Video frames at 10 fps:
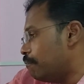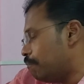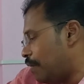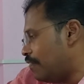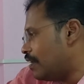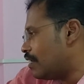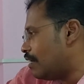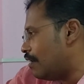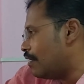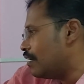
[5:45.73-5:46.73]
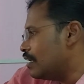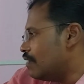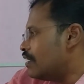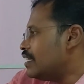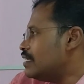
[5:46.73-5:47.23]
power
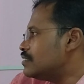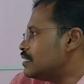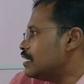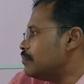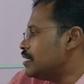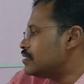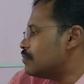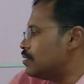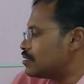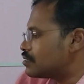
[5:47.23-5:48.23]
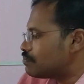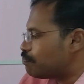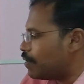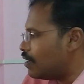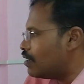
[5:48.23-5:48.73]
very easily, means the best
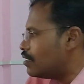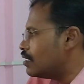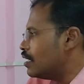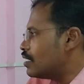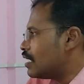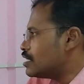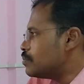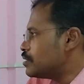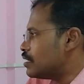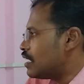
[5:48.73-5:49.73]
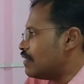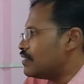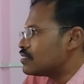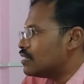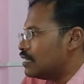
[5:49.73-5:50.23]
transmission drive
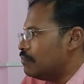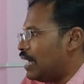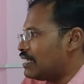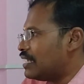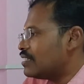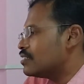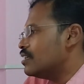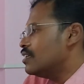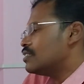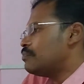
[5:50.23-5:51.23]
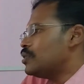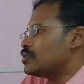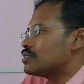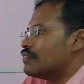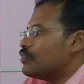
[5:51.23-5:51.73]
is pneumatic. Suppose
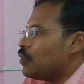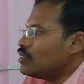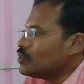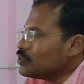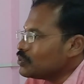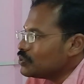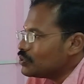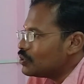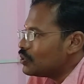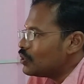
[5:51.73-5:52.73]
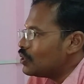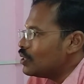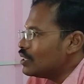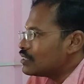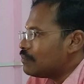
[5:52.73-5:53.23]
if you want to
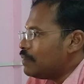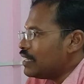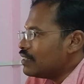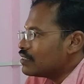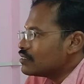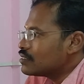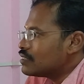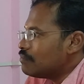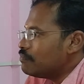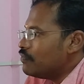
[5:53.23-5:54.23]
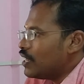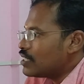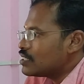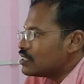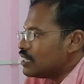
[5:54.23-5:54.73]
step by step
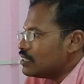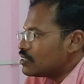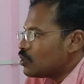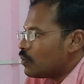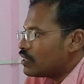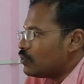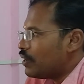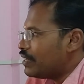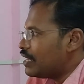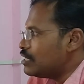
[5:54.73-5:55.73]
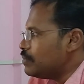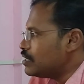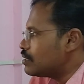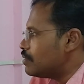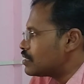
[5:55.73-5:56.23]
velocity changes over the wide range,
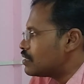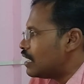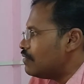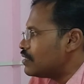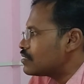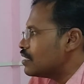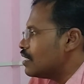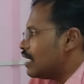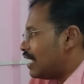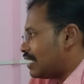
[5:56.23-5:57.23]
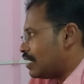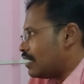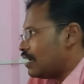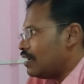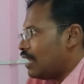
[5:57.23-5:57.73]
means the best drive is
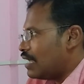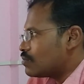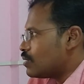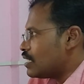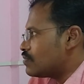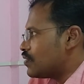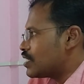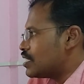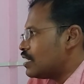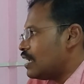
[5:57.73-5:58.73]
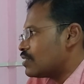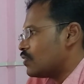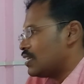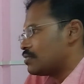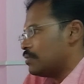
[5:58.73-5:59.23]
electrical as well as friction as
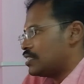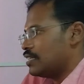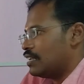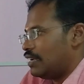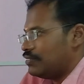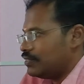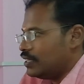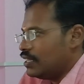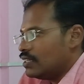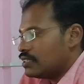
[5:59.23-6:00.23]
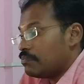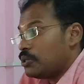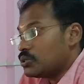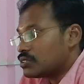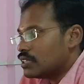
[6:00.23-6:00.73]
well as machine drive.
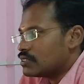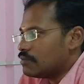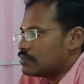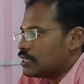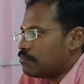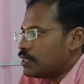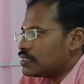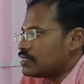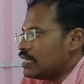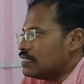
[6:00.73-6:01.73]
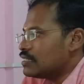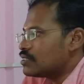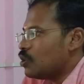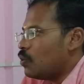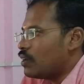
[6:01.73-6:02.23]
Suppose the stepless changes
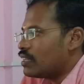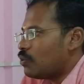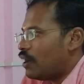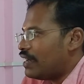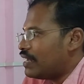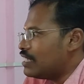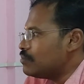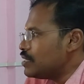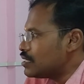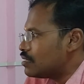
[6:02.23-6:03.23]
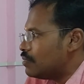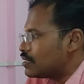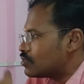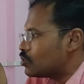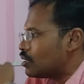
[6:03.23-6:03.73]
over the wide range, means the
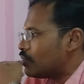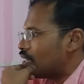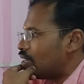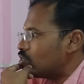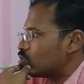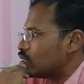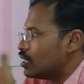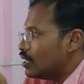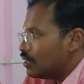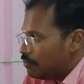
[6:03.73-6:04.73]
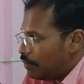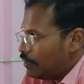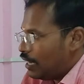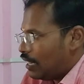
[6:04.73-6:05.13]
best suitable drives may be